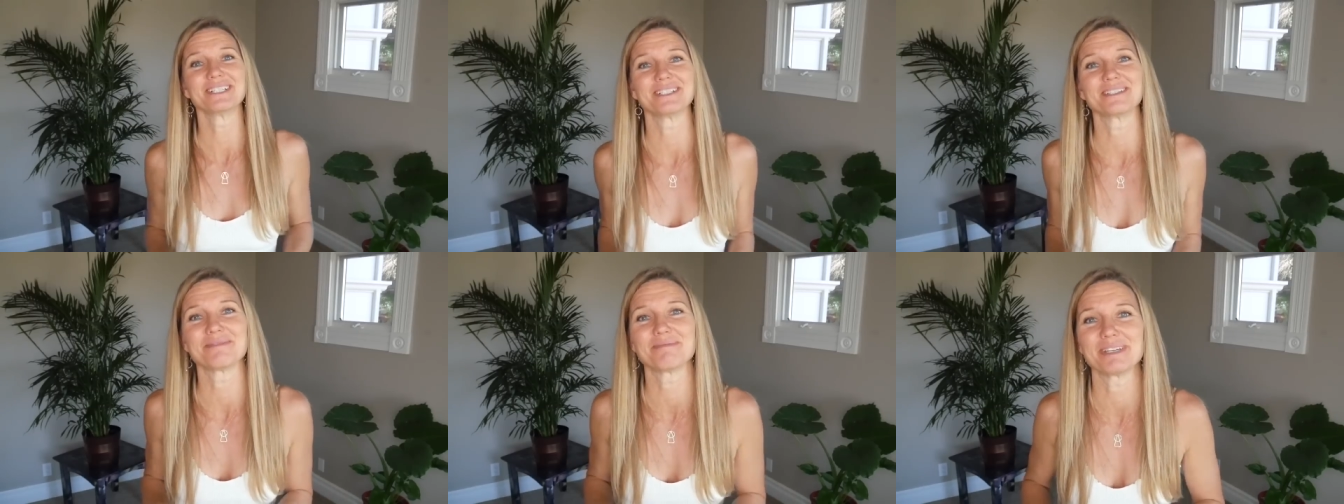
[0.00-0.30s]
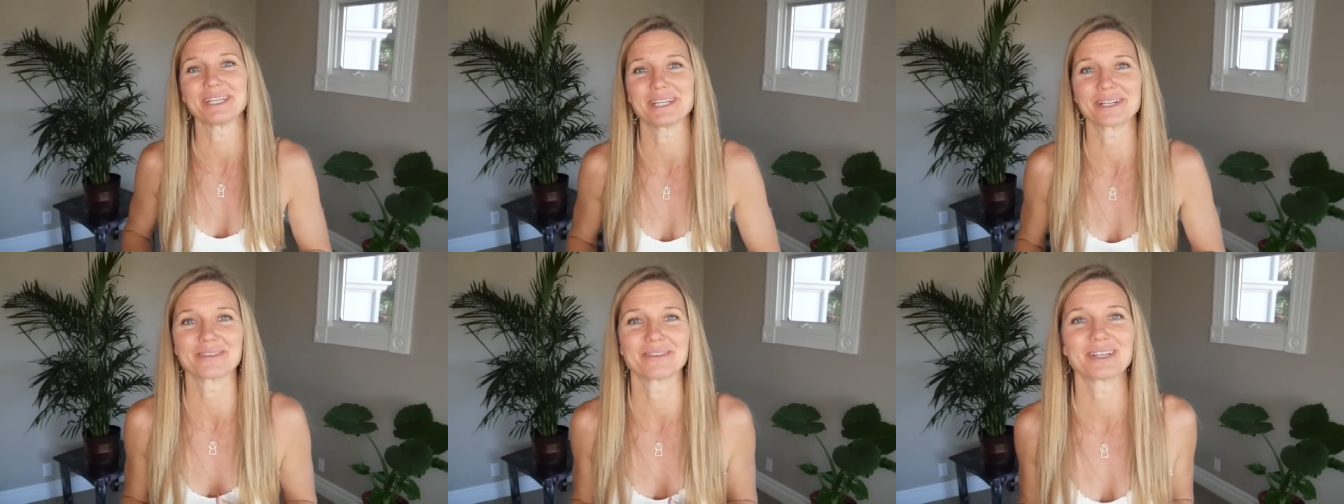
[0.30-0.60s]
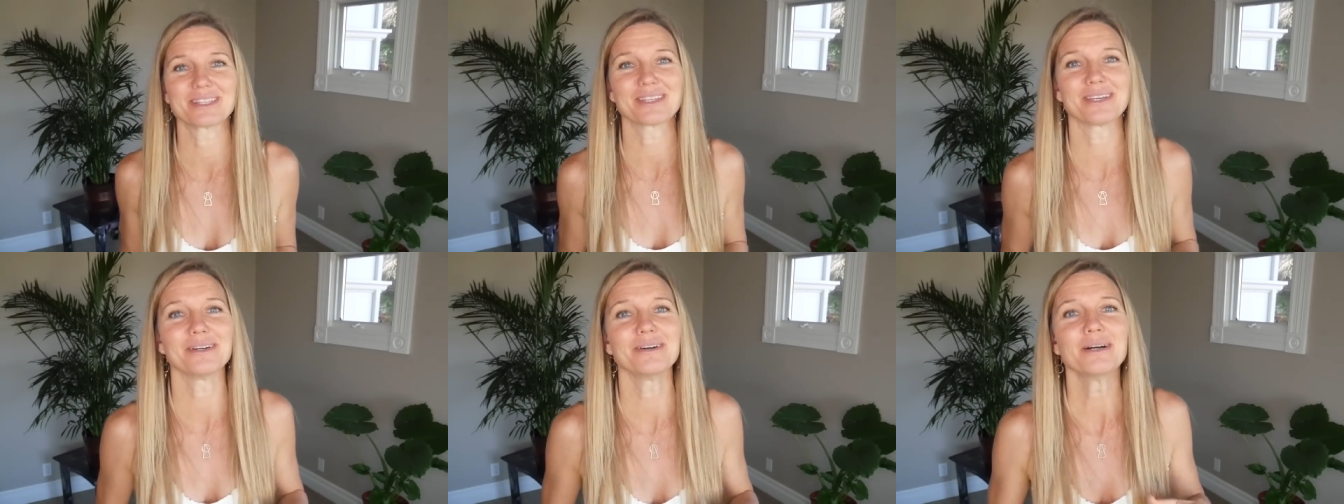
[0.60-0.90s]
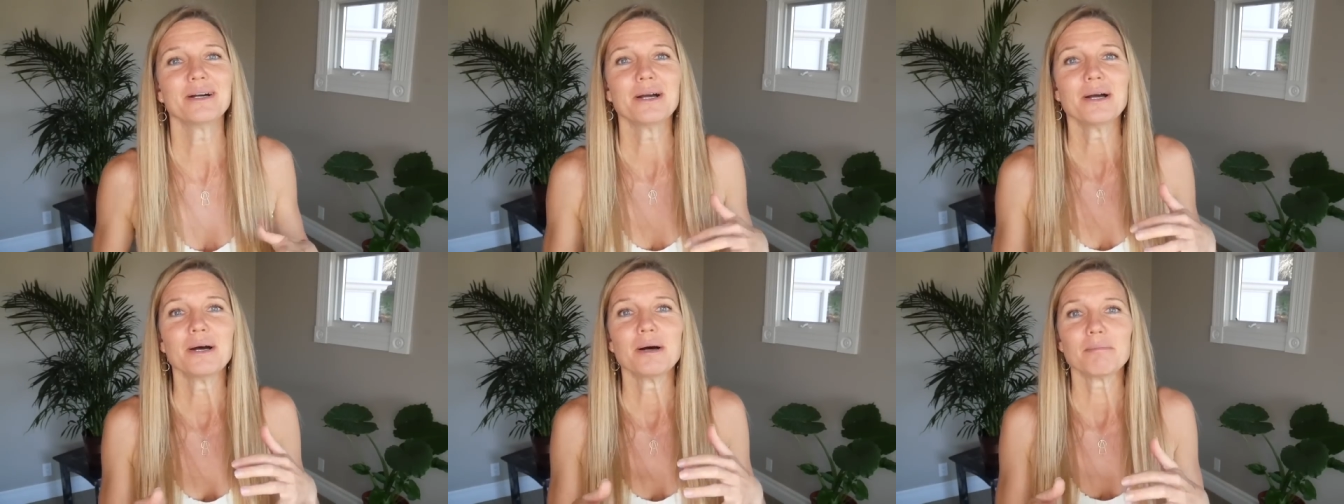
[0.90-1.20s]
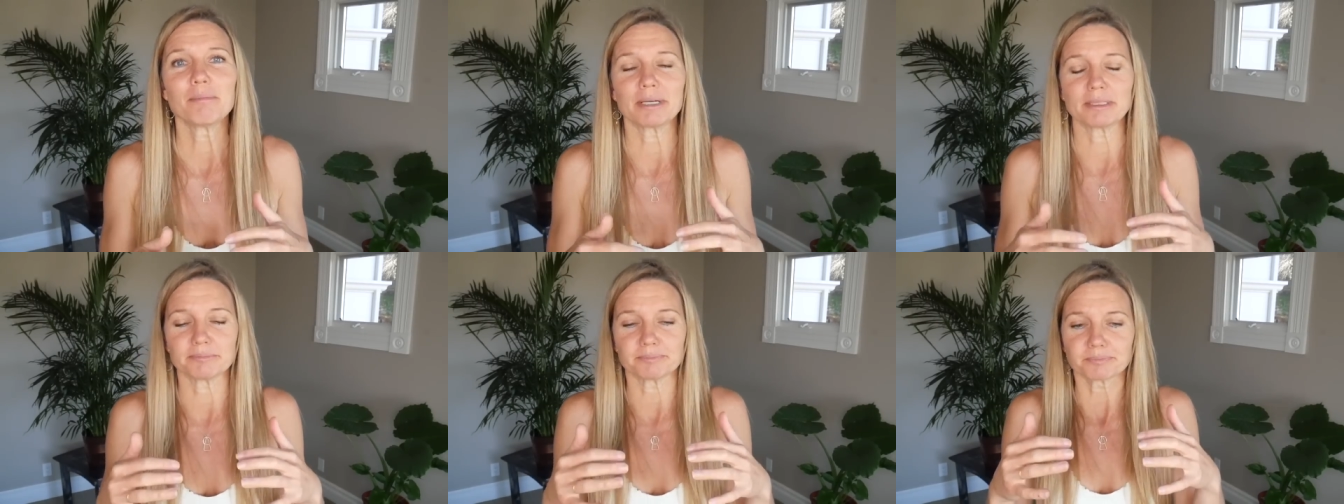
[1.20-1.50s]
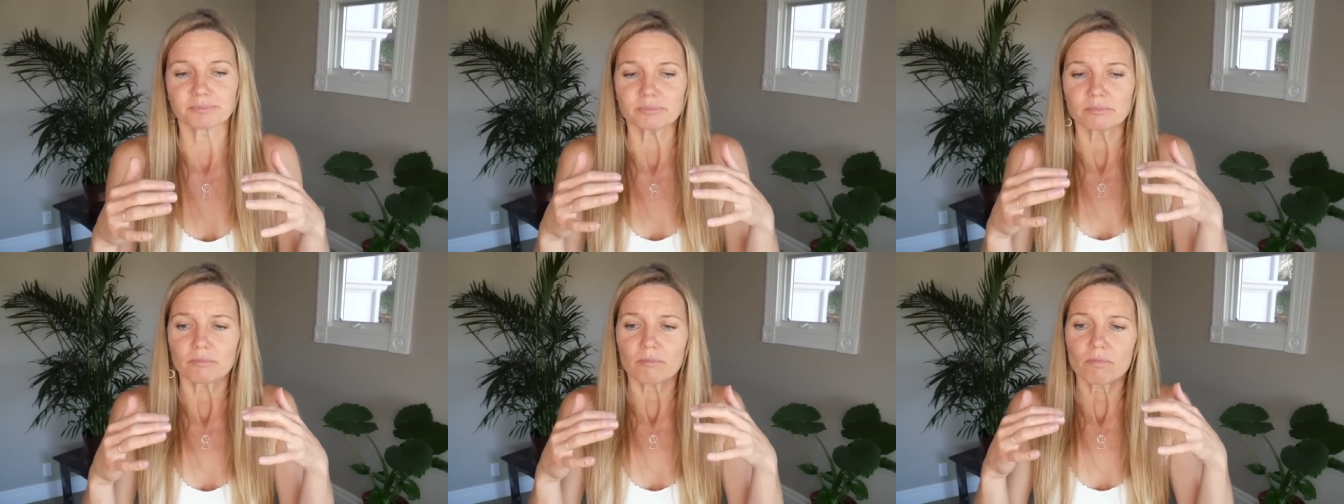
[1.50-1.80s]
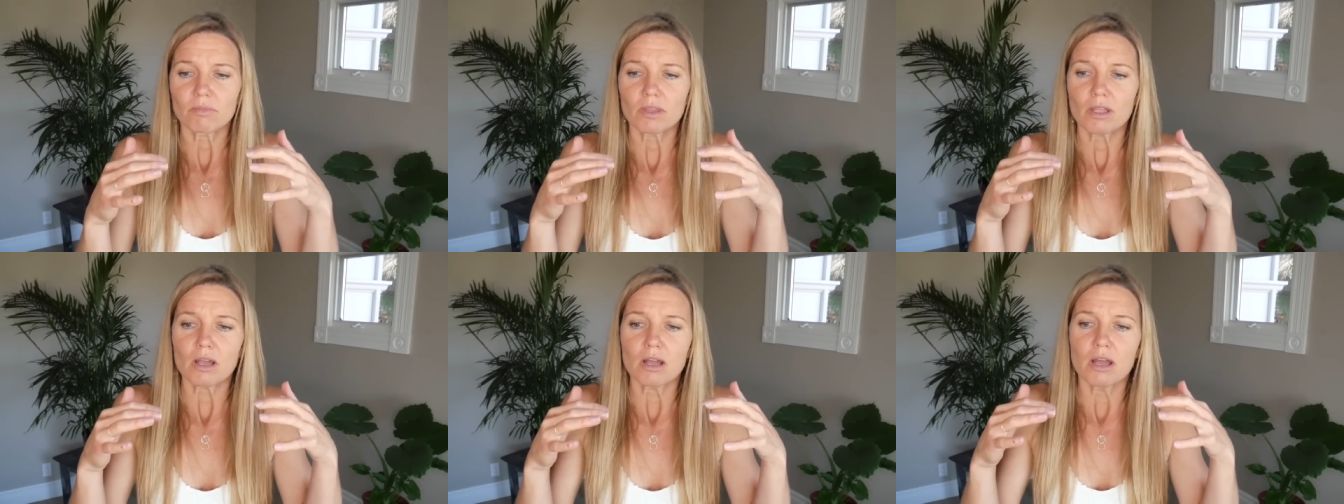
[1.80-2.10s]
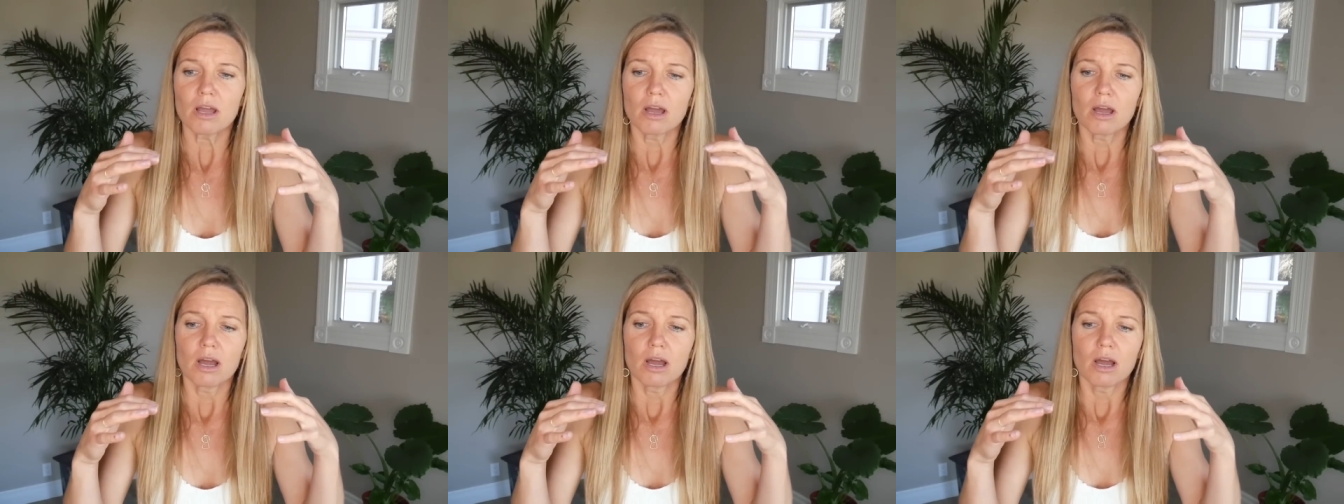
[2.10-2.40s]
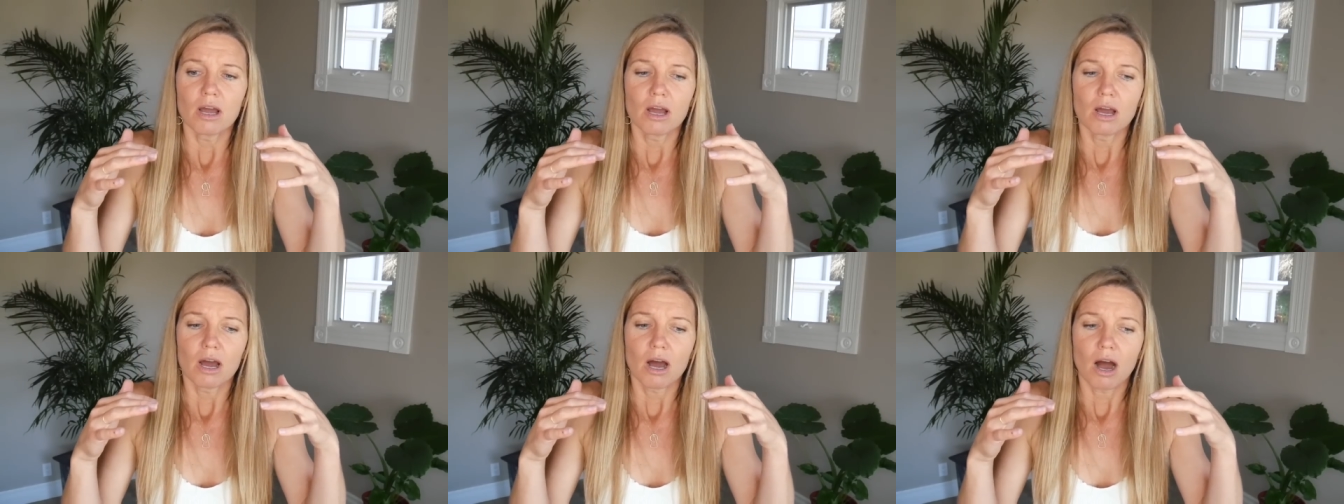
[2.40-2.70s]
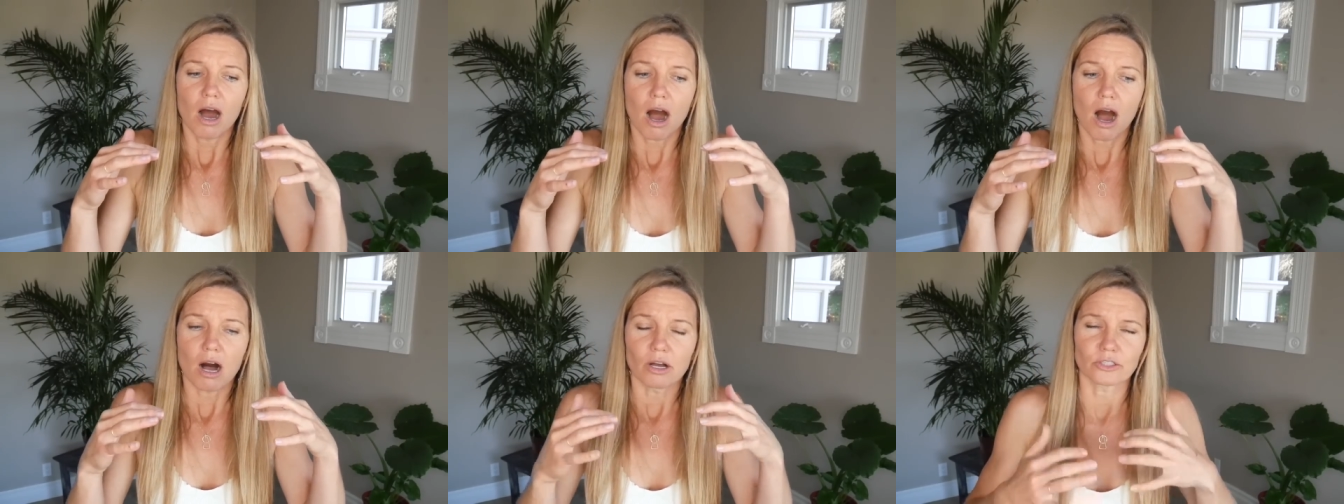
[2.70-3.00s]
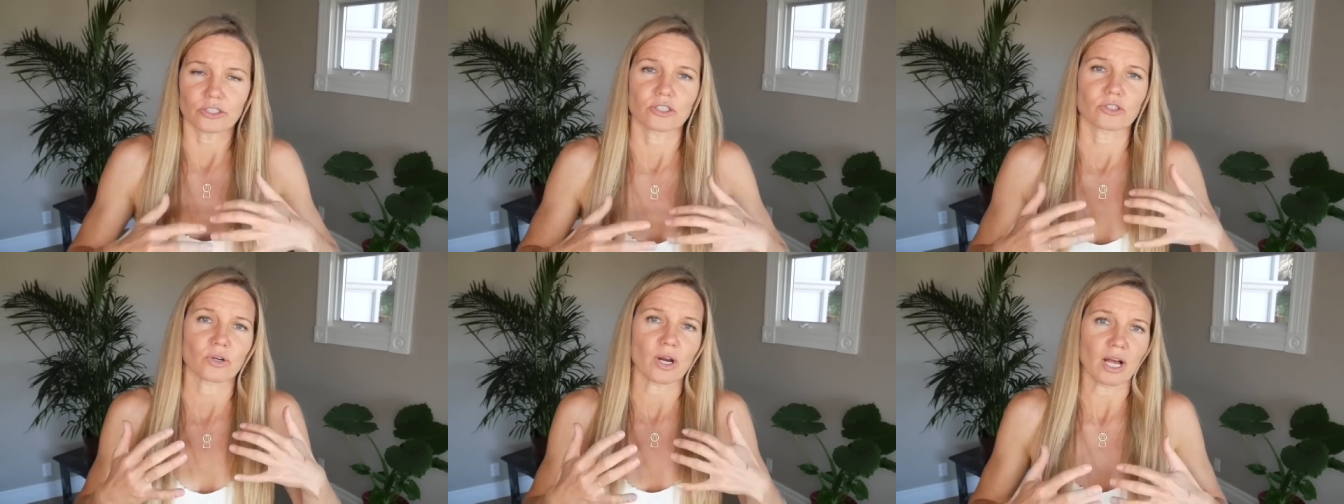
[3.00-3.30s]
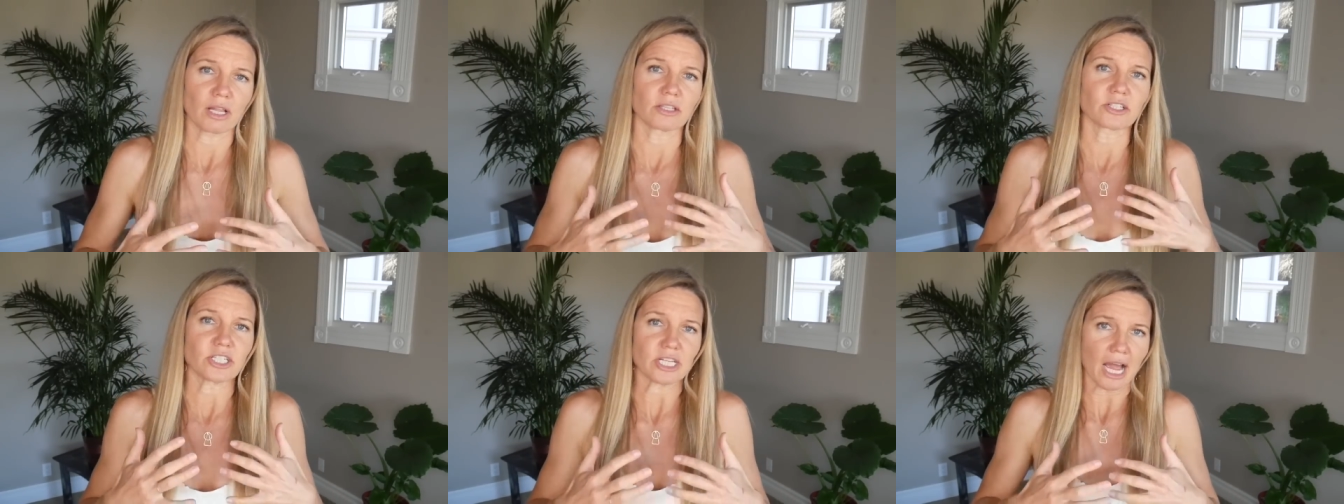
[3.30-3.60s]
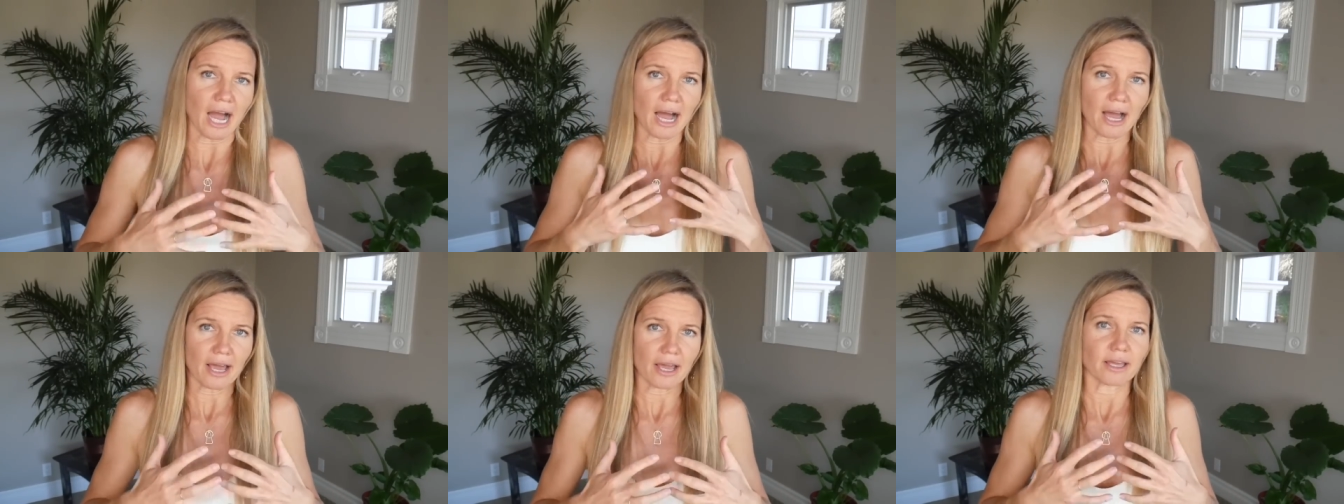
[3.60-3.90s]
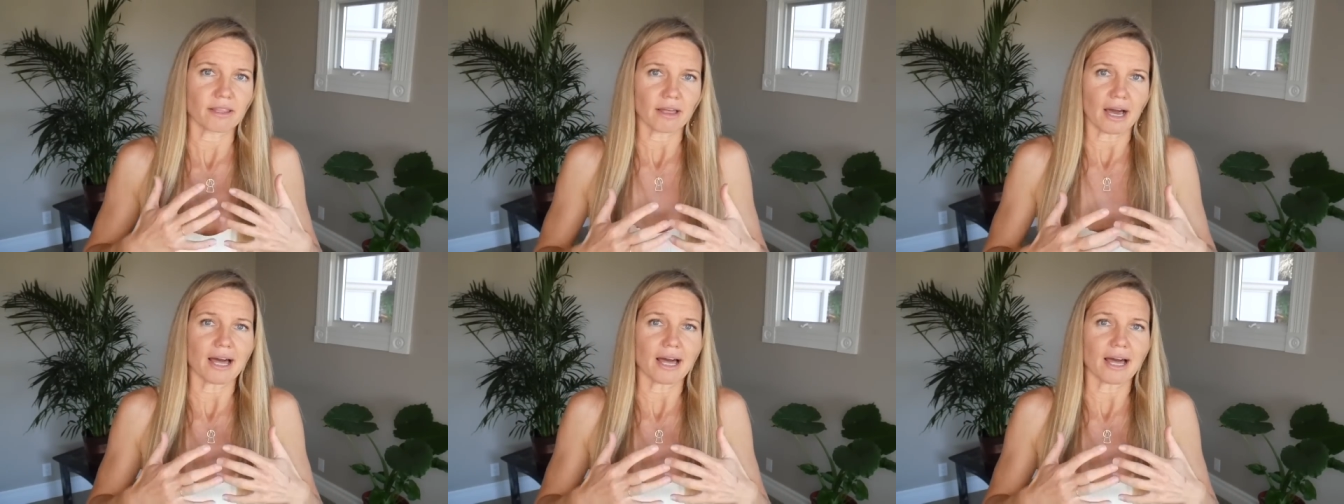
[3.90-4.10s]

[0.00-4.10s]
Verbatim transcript: Good to be here with you. But astrology, I,